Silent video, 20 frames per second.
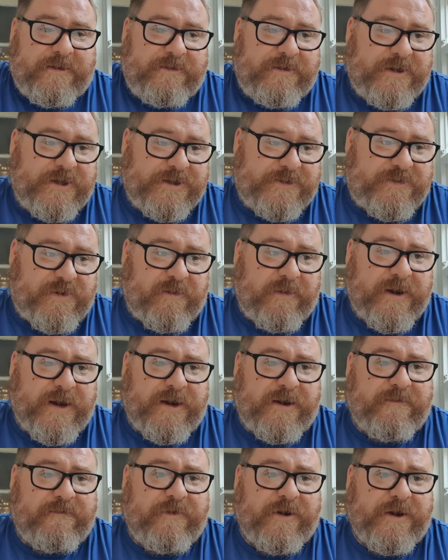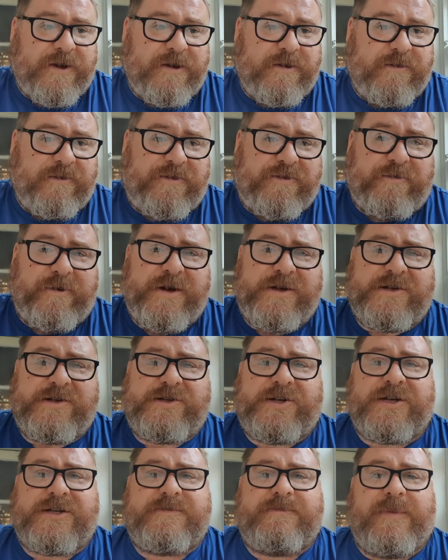is probably going to run you 3 to
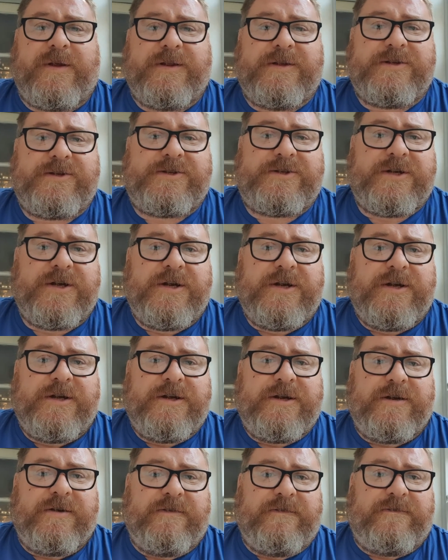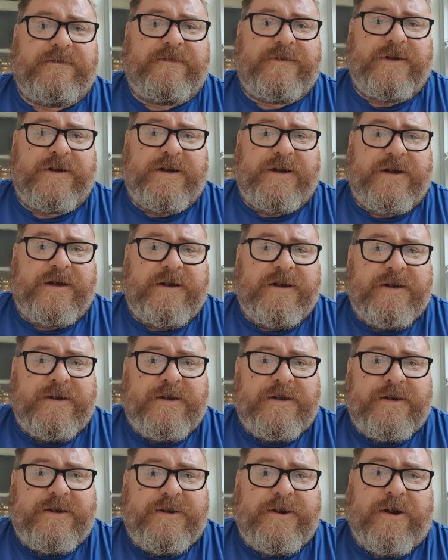6 months of
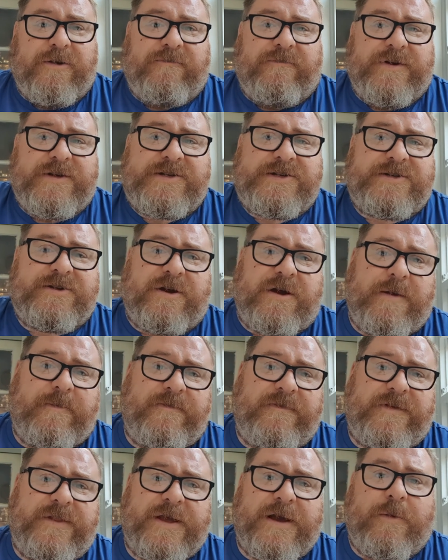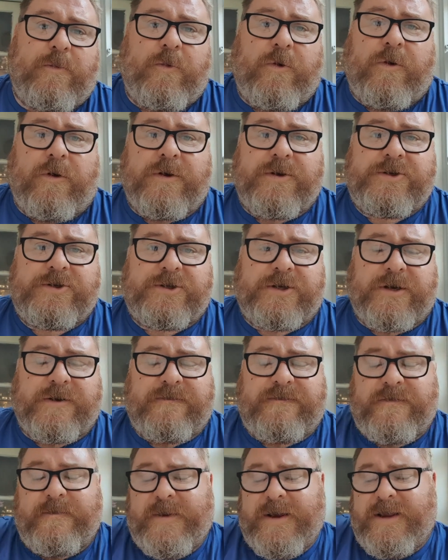no wrist time for that watch, and
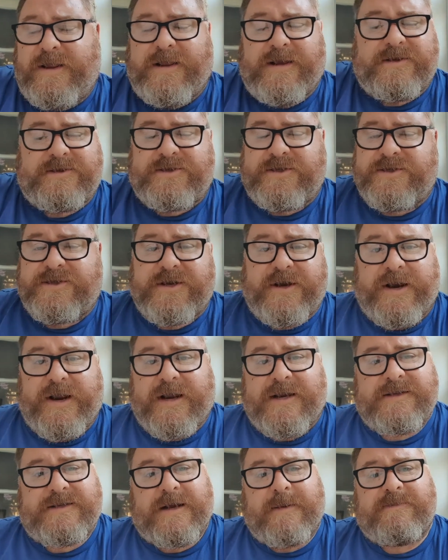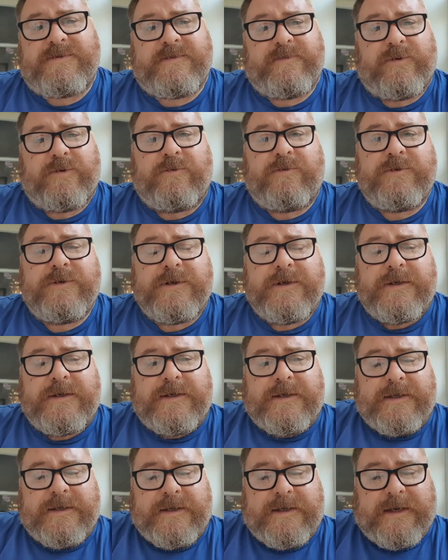for me that's just unacceptable.
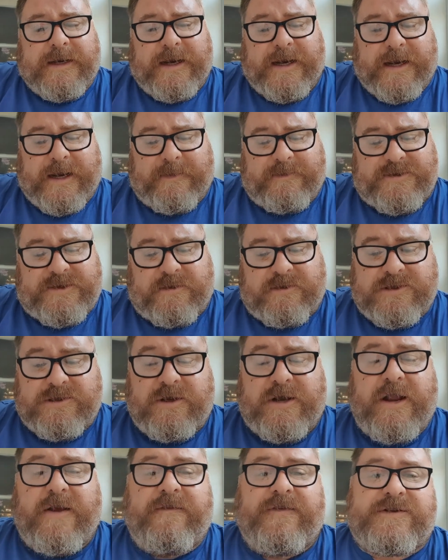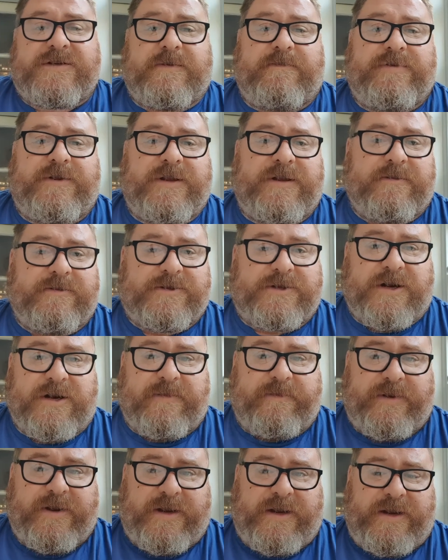So I was looking for something that was going
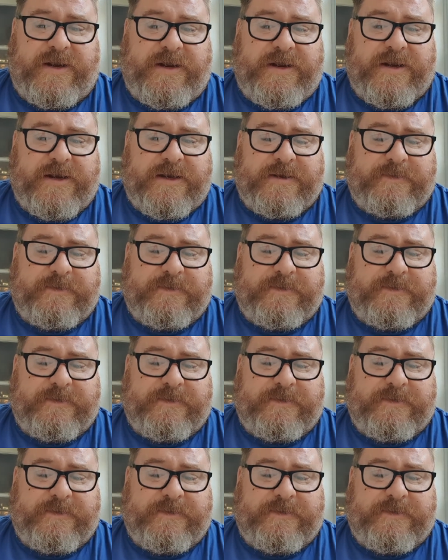to be